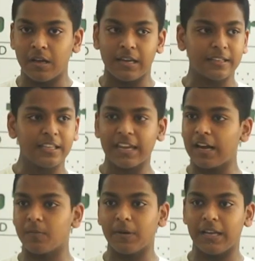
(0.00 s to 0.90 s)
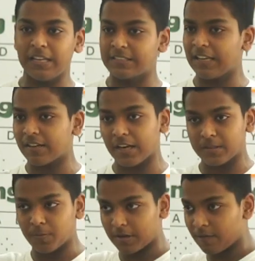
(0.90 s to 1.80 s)
Like they can't be easily
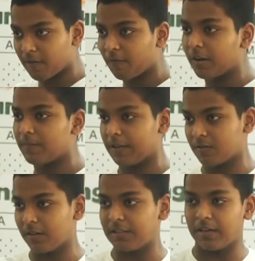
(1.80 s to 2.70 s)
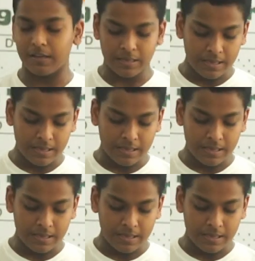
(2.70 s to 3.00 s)
transported from one place to other.